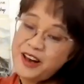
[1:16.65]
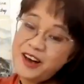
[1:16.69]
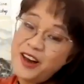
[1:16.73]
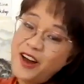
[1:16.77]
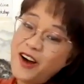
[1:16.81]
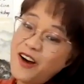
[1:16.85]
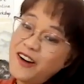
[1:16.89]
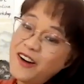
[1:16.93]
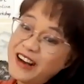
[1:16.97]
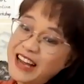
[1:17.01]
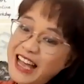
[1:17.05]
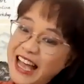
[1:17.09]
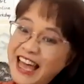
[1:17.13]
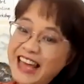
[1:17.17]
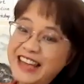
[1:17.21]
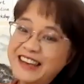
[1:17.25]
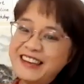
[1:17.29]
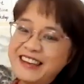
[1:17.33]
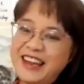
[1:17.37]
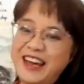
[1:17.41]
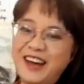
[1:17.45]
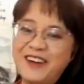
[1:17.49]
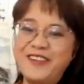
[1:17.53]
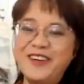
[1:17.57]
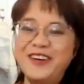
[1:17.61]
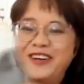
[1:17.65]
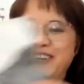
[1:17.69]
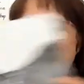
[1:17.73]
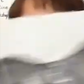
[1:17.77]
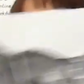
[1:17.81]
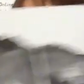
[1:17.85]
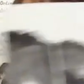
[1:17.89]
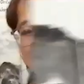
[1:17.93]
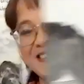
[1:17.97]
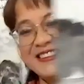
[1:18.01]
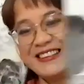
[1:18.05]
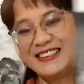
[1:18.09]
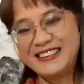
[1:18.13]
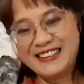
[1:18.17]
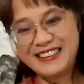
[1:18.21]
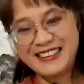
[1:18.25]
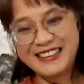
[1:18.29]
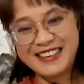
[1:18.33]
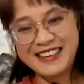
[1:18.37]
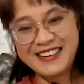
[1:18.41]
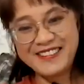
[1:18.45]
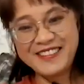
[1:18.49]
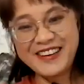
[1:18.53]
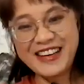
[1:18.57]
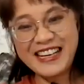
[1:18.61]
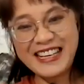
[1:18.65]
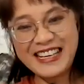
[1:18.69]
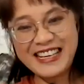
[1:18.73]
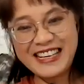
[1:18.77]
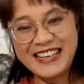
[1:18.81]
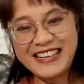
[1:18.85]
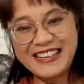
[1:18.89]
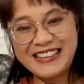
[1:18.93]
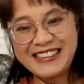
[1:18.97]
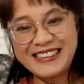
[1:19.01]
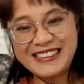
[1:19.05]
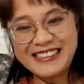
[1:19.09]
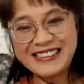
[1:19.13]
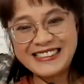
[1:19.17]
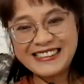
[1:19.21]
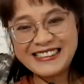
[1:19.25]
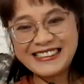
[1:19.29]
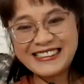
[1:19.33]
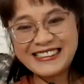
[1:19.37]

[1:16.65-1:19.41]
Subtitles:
long and narrow. Thank you.